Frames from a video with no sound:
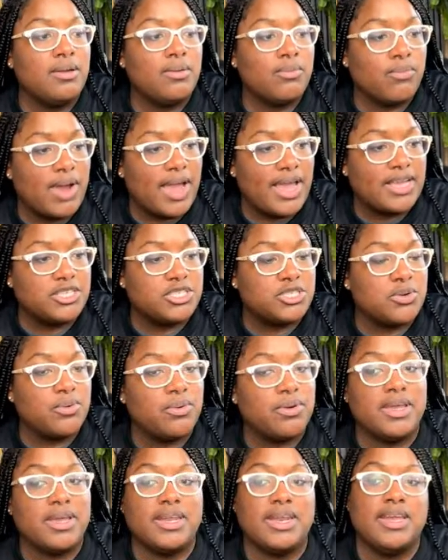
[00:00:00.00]
right
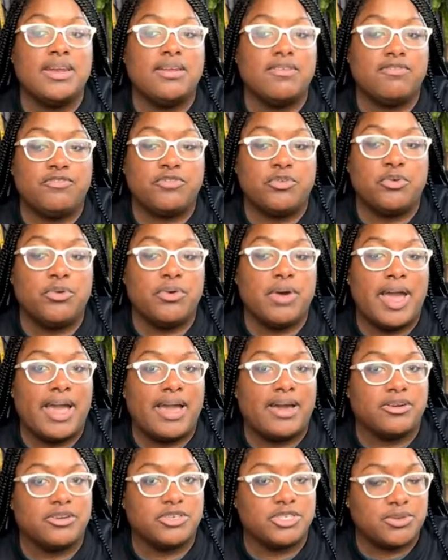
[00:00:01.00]
join, and a full
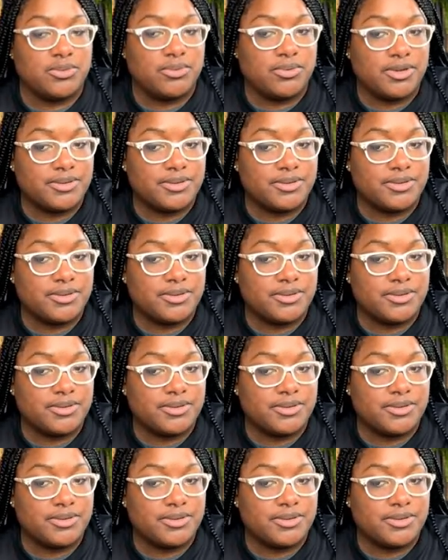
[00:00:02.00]
outer join.